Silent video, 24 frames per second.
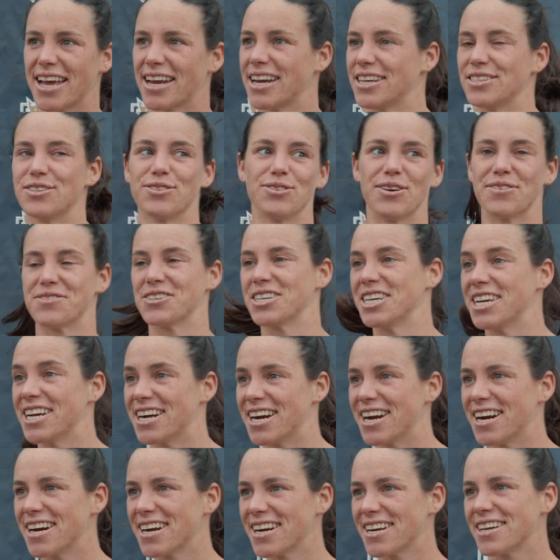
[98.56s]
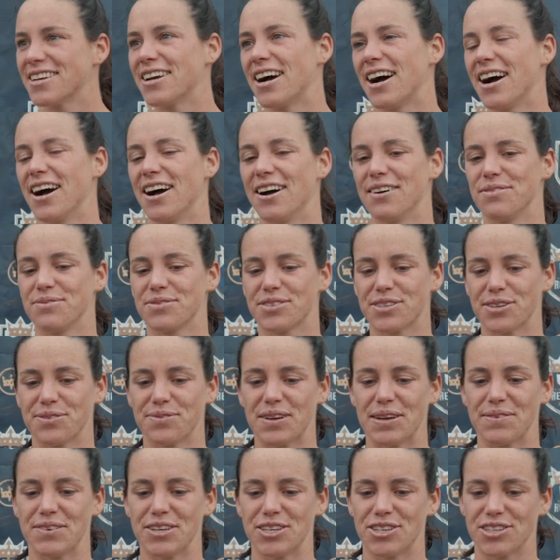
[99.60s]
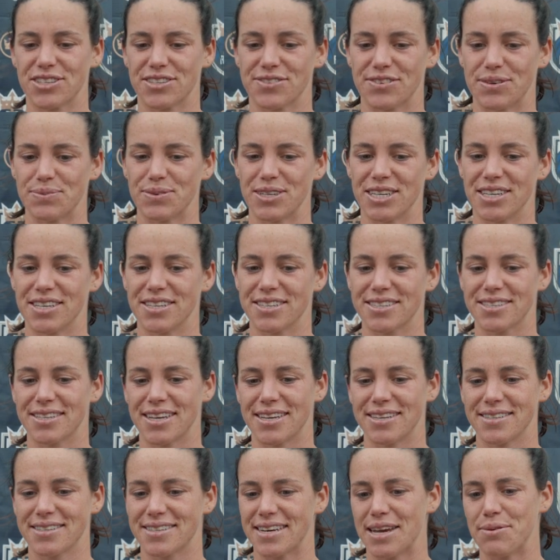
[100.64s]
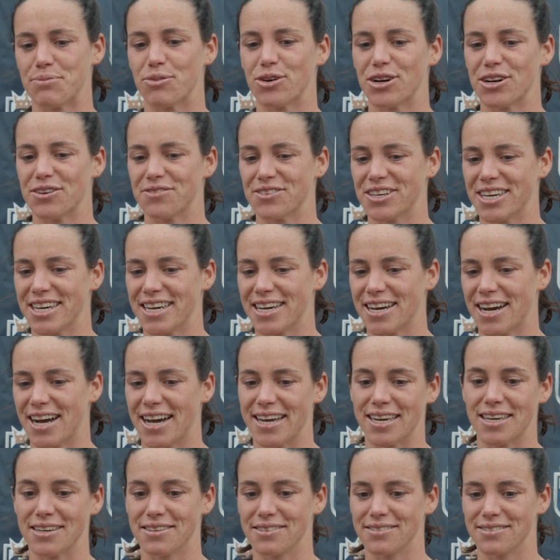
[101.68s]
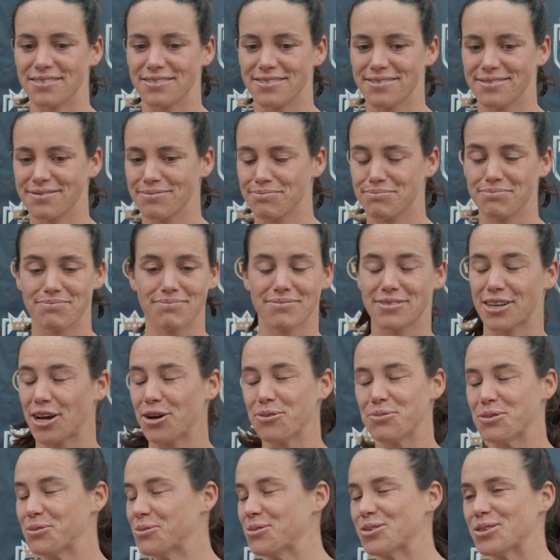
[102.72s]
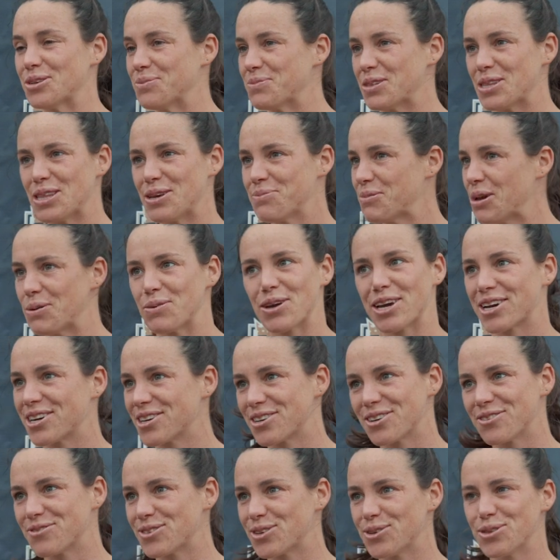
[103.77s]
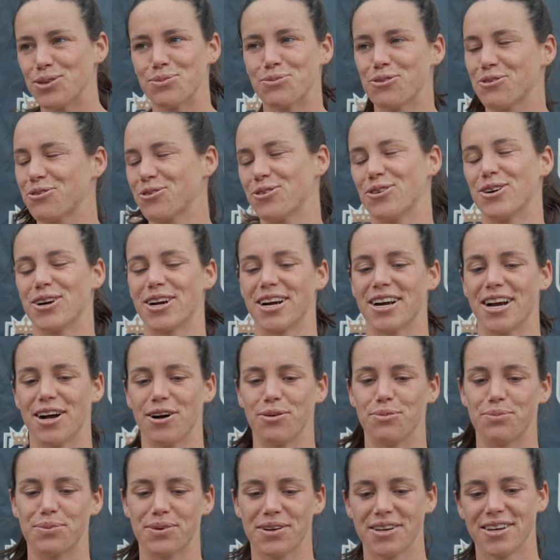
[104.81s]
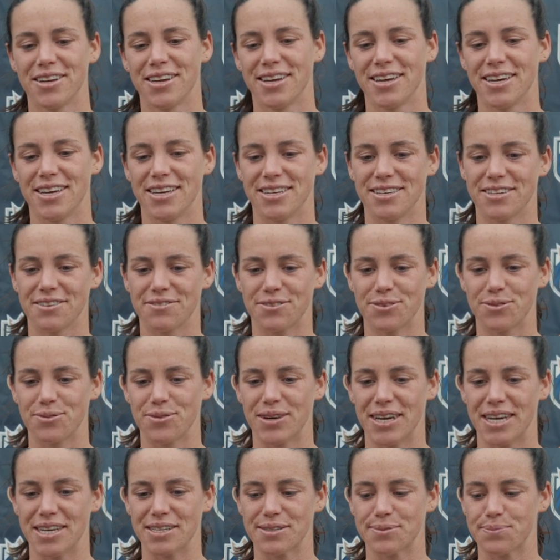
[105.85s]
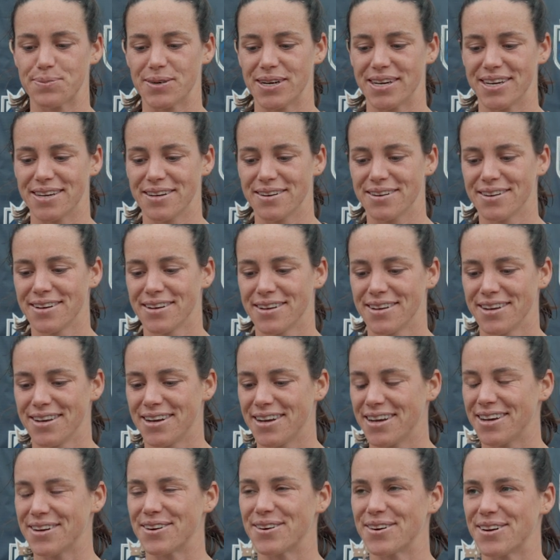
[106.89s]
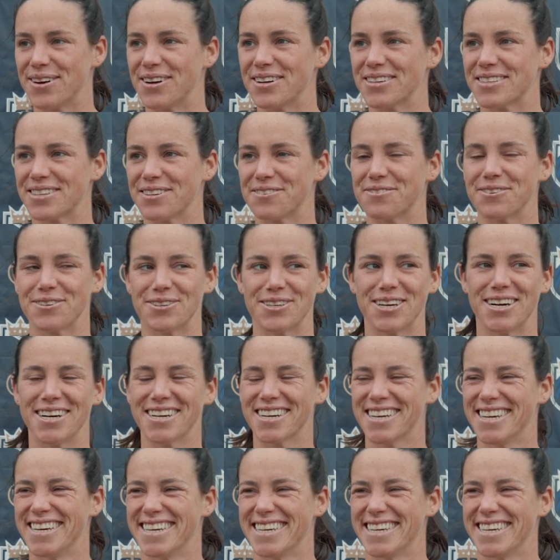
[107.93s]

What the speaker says: And I do every year. So maybe just from a standpoint of, like, I can tell people something that maybe I couldn't have told them before, or help in different ways, but I don't know, I still feel young.